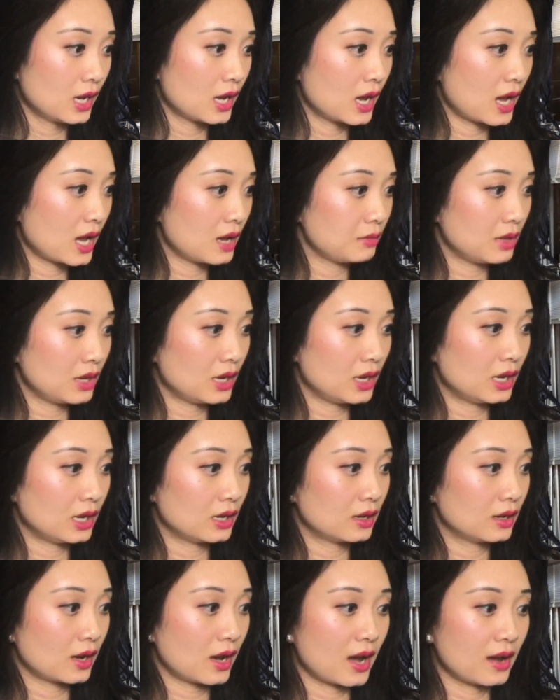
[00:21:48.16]
i
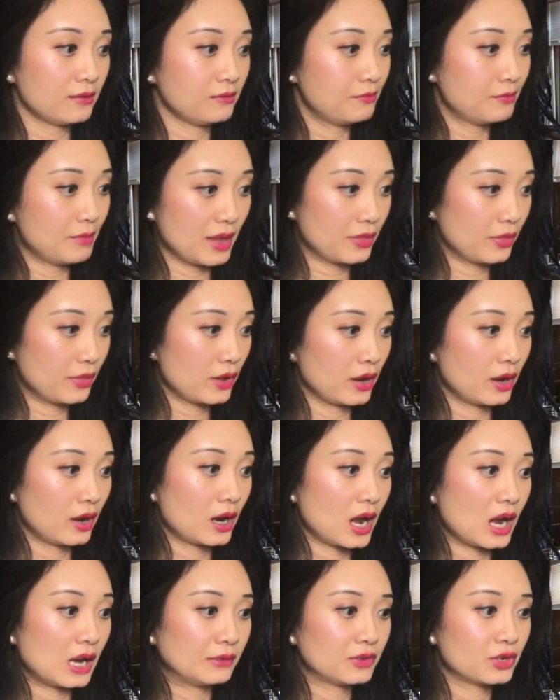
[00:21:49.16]
mean i've been there
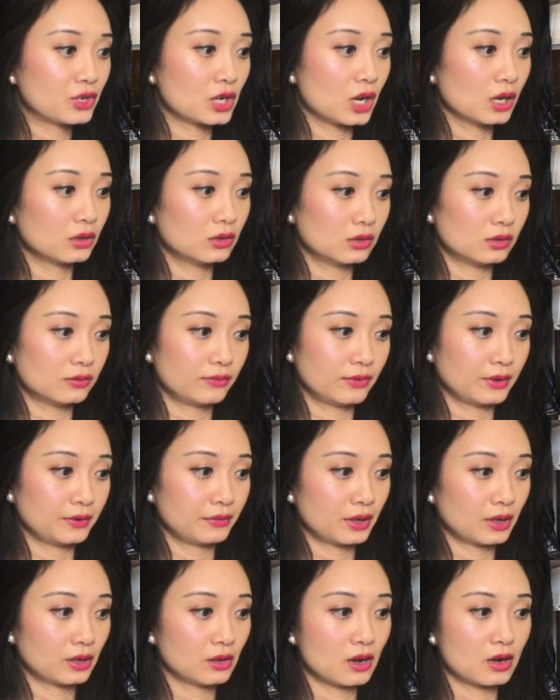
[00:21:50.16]
i've struggled for a
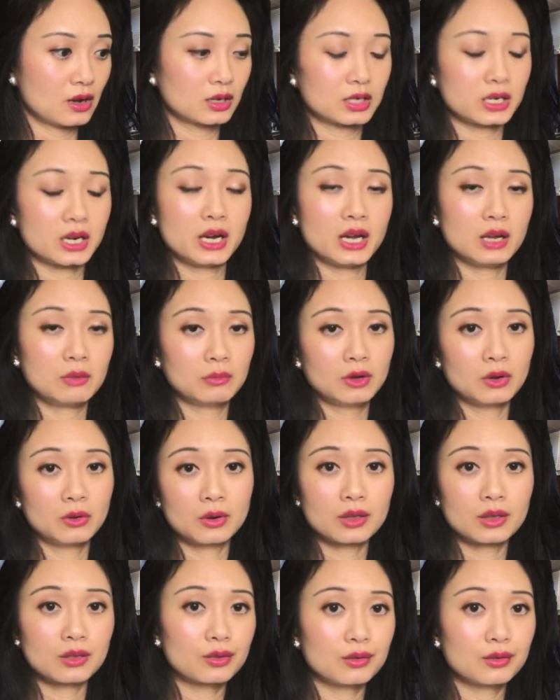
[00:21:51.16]
very long time
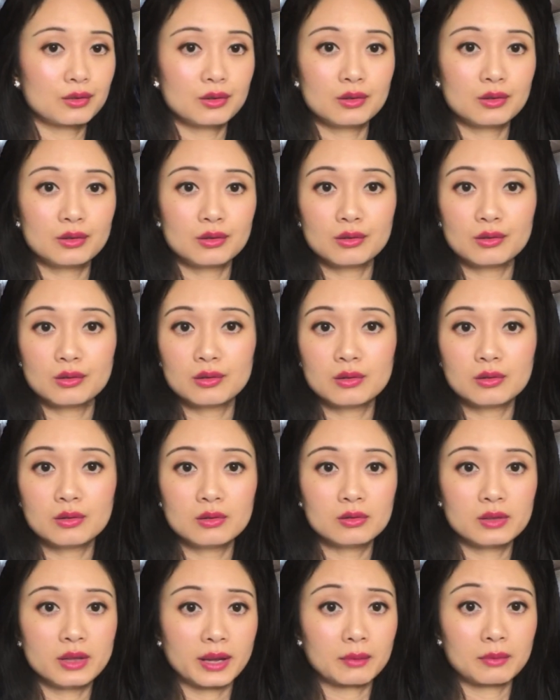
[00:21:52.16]
going through
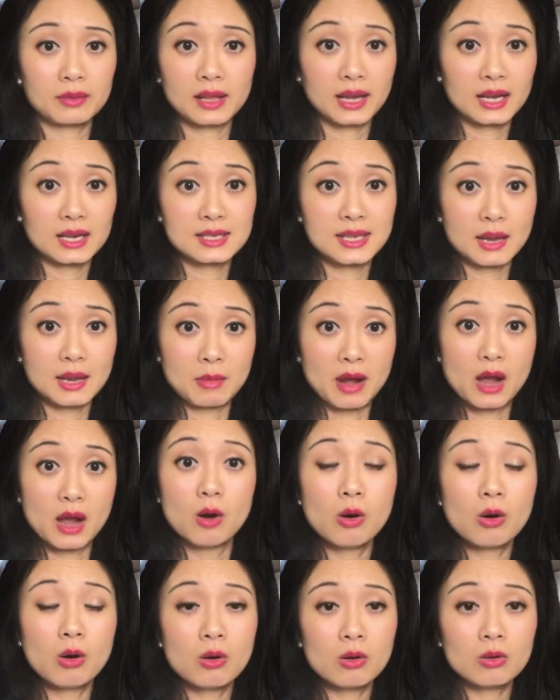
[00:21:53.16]
like like i said my
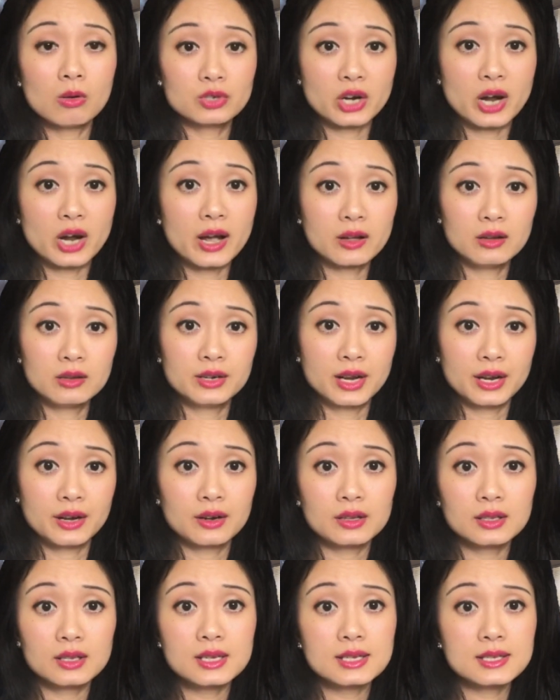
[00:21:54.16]
whole trial and
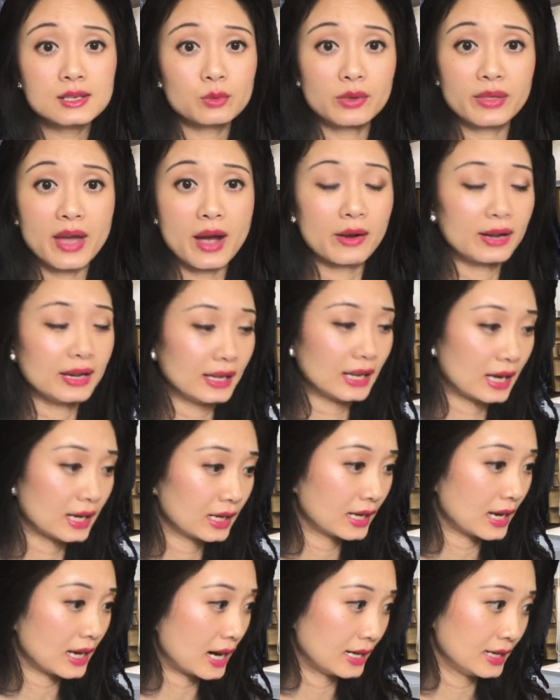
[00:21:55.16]
error list without any kind
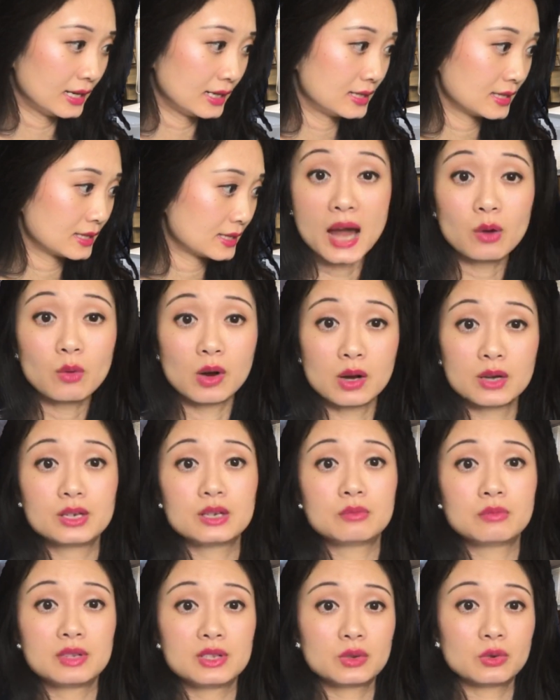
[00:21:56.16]
of guidance i want
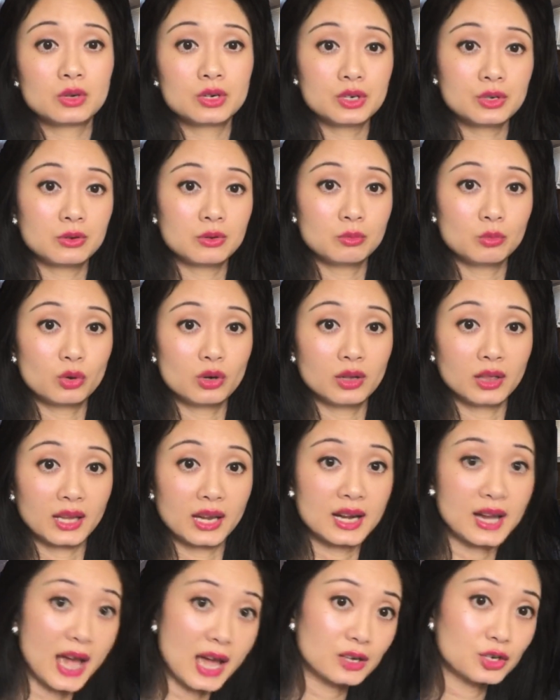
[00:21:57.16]
to resort to a more like a
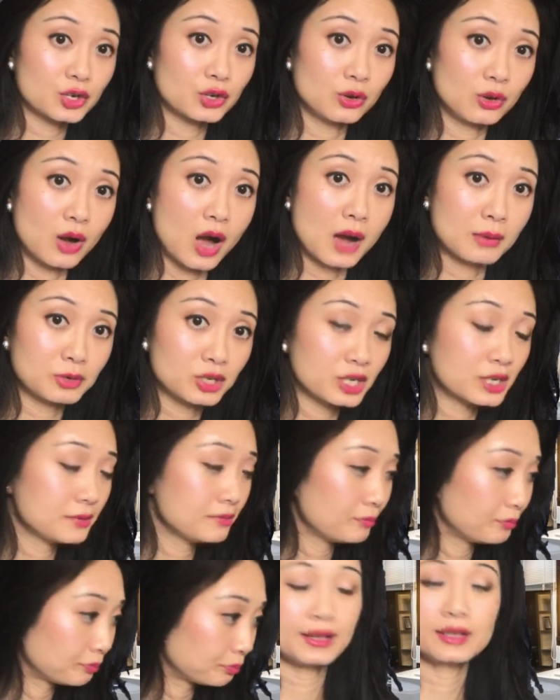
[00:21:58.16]
natural option
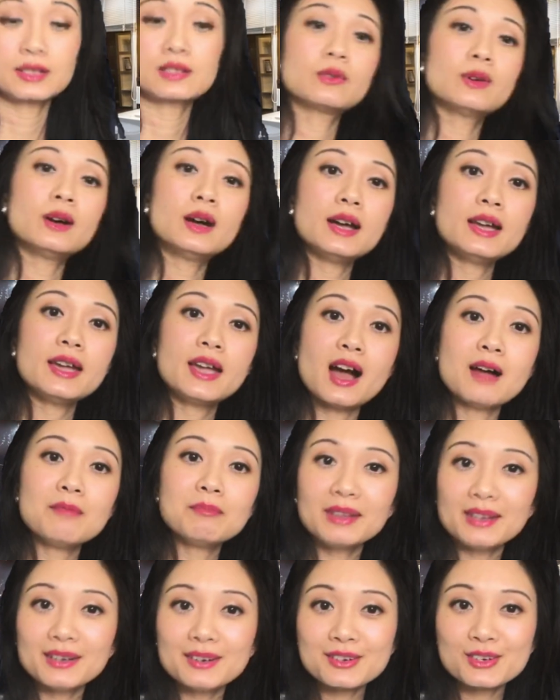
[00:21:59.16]
that's why I'm
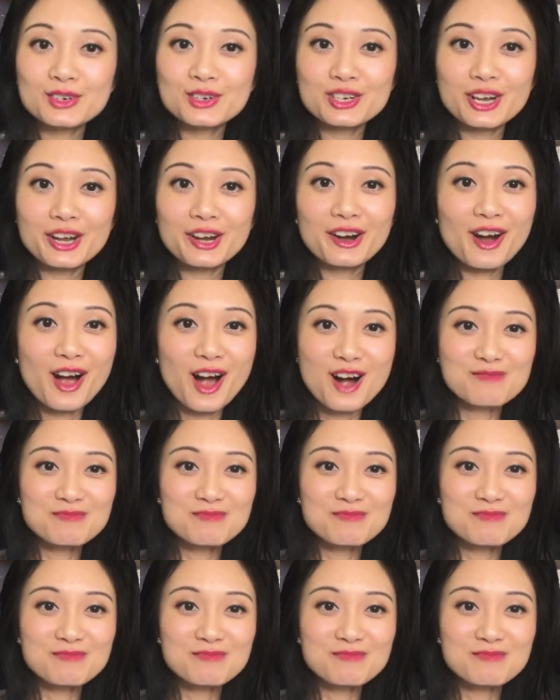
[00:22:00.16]
here to share all